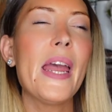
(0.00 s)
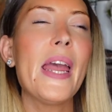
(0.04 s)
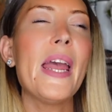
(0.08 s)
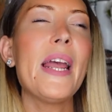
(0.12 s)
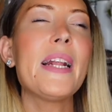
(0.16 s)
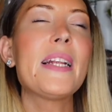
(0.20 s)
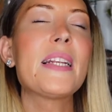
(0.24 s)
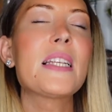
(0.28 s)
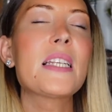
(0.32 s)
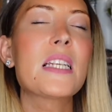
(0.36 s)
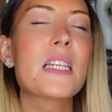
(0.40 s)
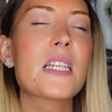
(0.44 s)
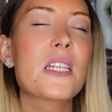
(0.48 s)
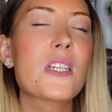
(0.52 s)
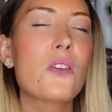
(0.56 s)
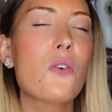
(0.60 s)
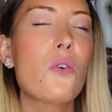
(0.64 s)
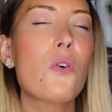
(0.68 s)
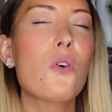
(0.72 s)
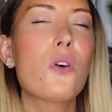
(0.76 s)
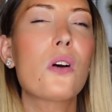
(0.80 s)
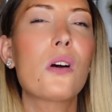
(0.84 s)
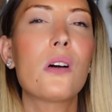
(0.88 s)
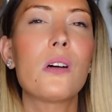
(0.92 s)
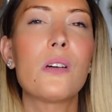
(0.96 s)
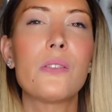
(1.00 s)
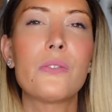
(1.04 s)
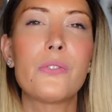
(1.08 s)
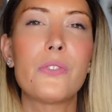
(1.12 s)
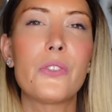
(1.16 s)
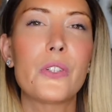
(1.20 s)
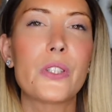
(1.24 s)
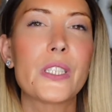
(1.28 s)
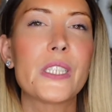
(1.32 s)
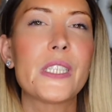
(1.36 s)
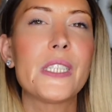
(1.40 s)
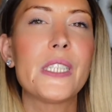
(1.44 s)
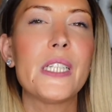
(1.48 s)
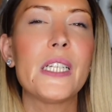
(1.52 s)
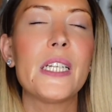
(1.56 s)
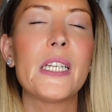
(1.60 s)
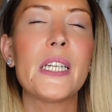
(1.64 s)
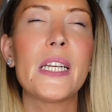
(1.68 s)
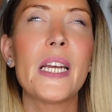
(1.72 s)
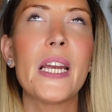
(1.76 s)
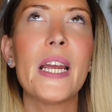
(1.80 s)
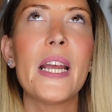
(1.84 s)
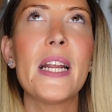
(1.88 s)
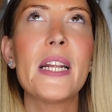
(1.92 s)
it's so comforting.